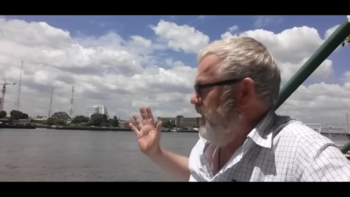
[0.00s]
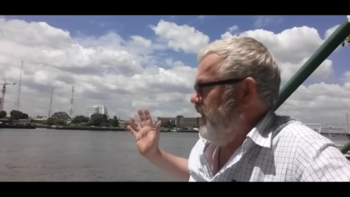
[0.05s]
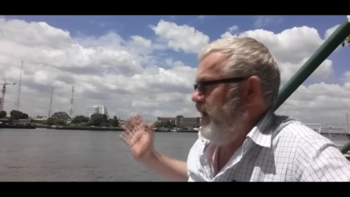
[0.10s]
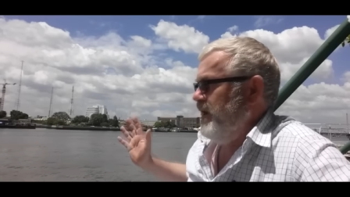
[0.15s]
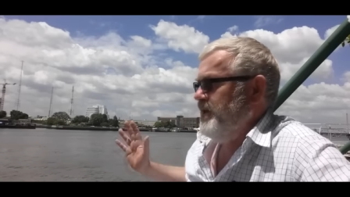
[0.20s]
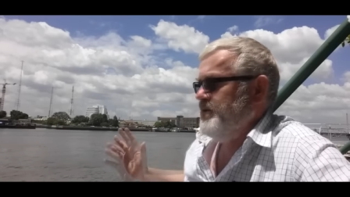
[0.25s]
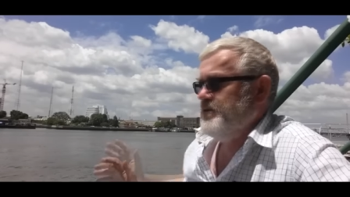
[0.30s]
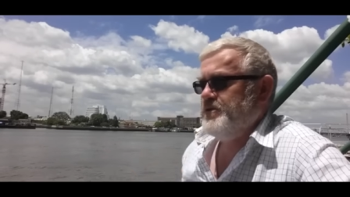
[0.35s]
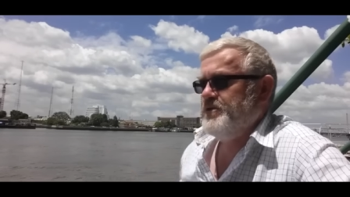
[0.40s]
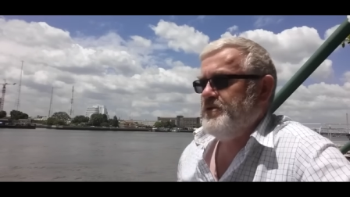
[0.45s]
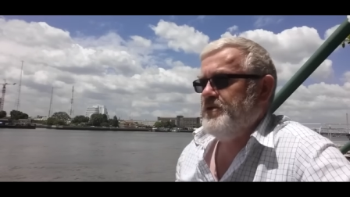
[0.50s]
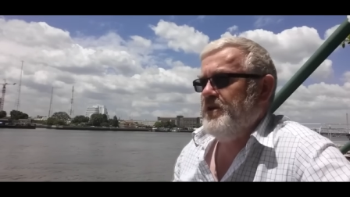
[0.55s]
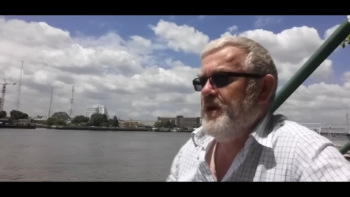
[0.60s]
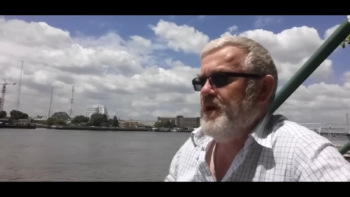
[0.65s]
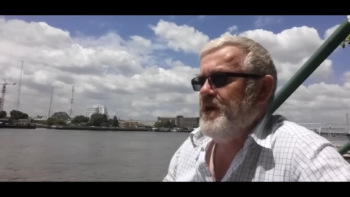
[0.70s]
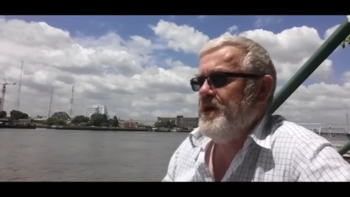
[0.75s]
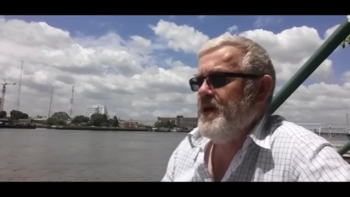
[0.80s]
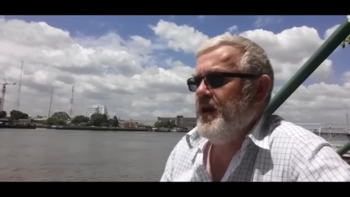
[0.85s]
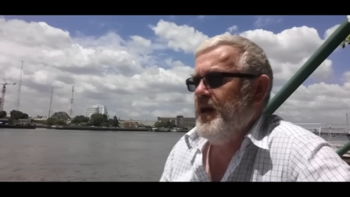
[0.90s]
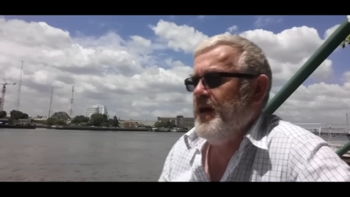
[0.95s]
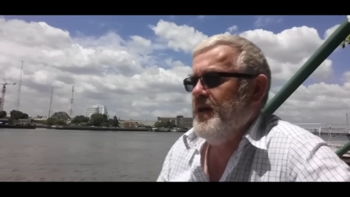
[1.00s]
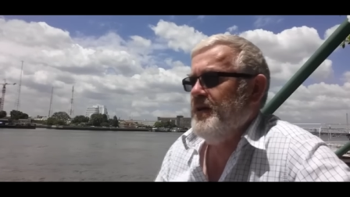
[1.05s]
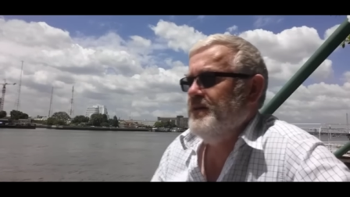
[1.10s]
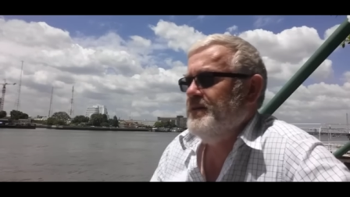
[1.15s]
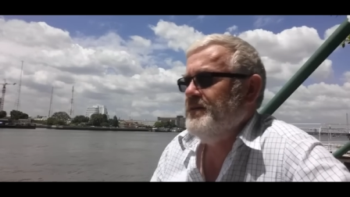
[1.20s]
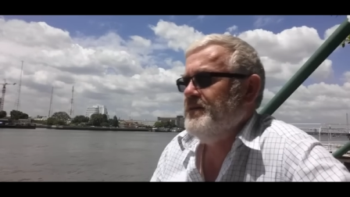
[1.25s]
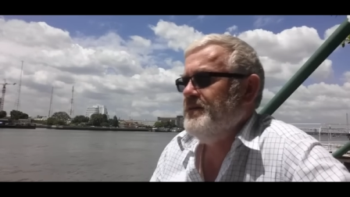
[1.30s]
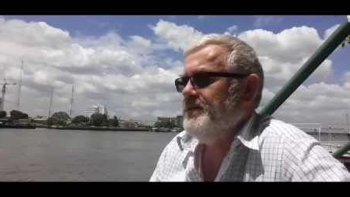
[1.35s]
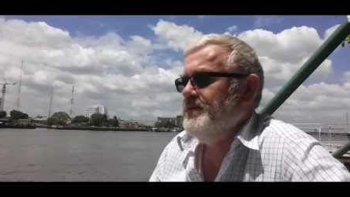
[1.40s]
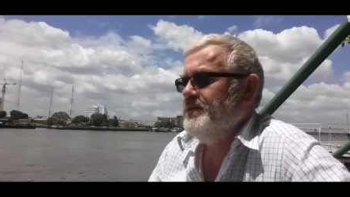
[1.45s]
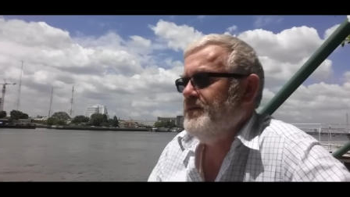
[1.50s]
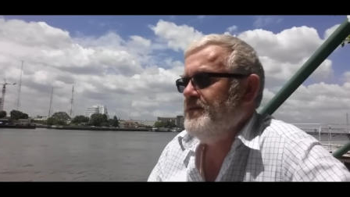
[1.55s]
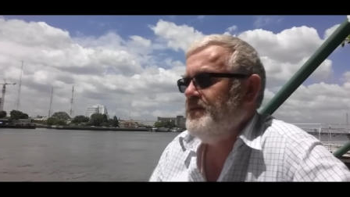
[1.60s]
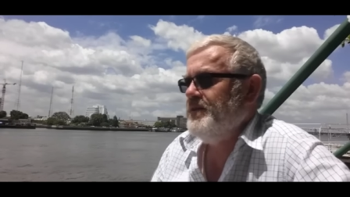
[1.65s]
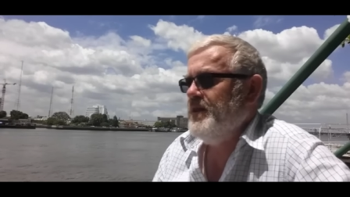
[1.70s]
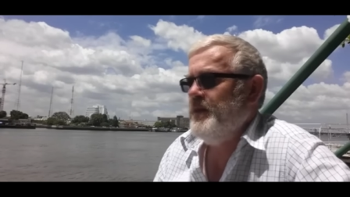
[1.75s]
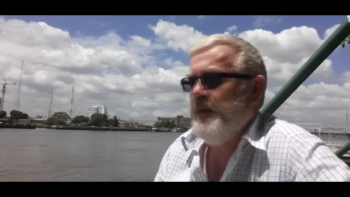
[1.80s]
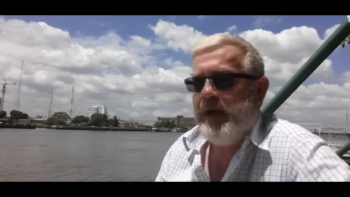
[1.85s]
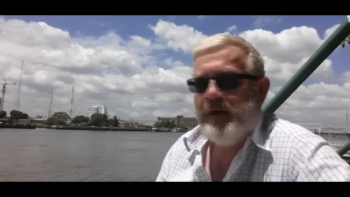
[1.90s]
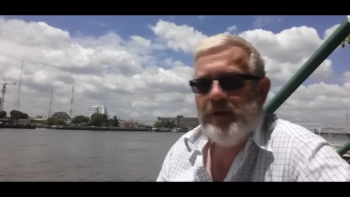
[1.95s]
hence the, uh,
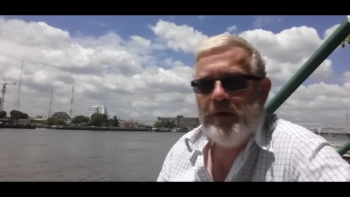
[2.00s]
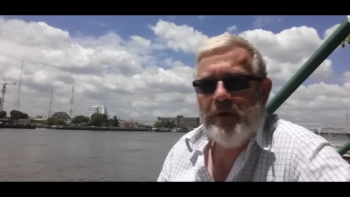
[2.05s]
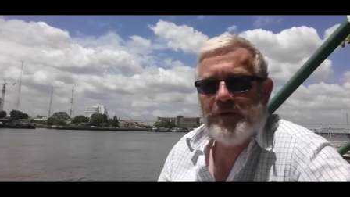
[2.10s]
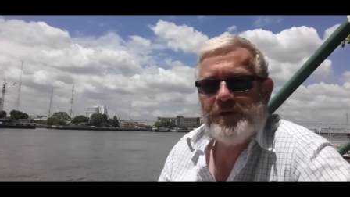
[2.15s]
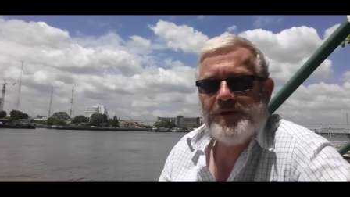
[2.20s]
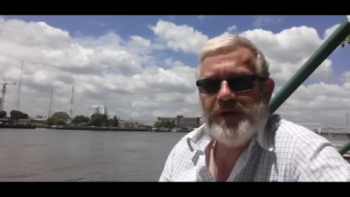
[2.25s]
the Bangkok